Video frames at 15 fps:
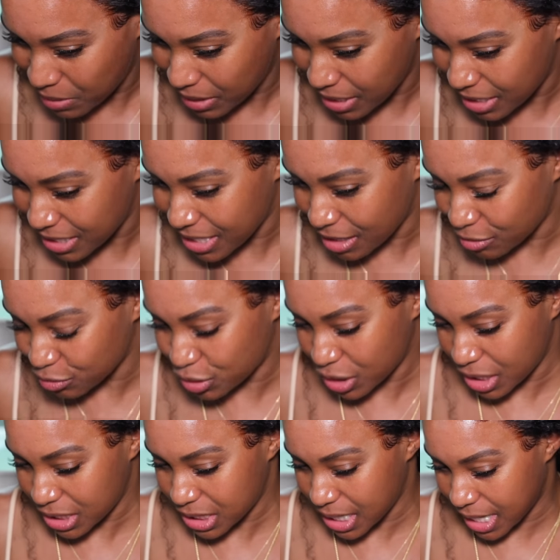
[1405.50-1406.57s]
gonna lay it down
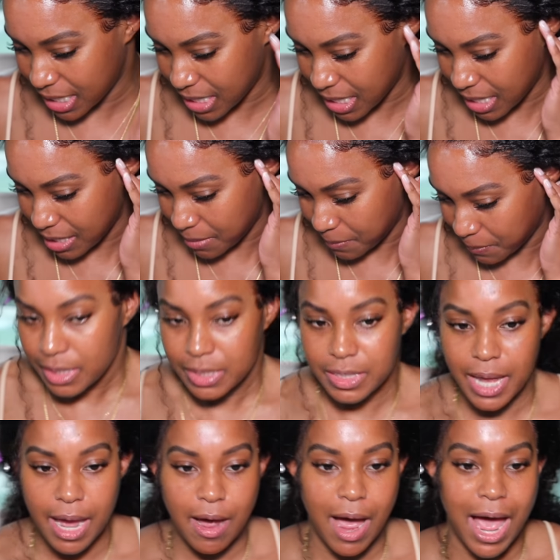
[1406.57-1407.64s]
just like that.
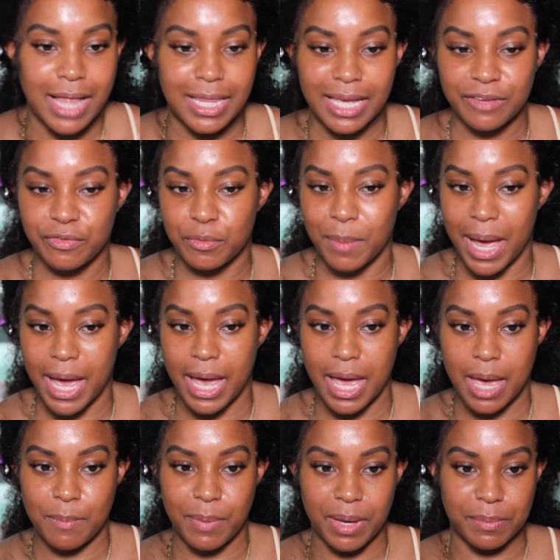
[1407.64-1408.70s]
Now, I like for
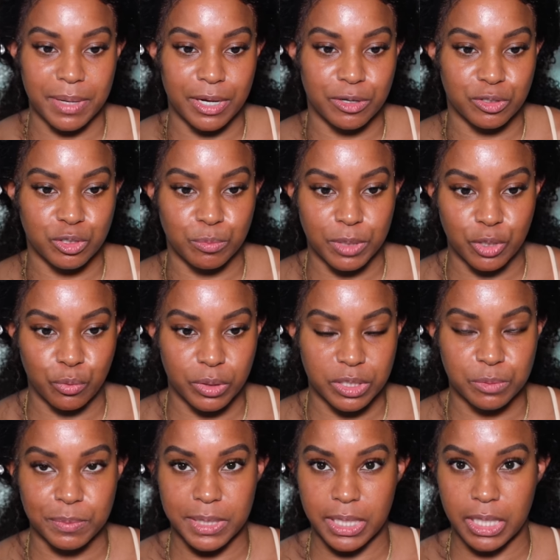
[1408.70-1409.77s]
my baby hairs to be
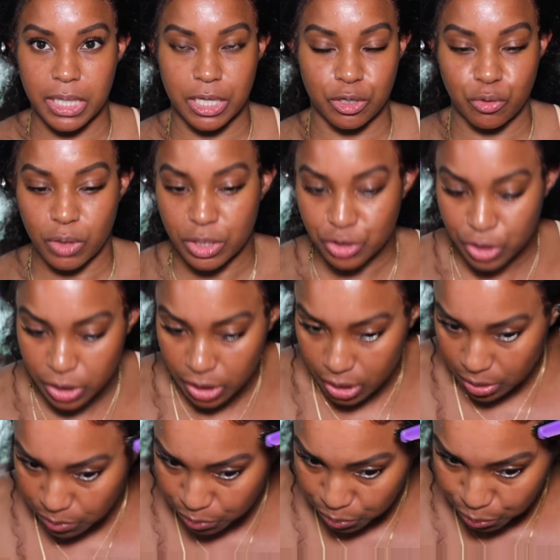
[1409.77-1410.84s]
crispity and crunchy.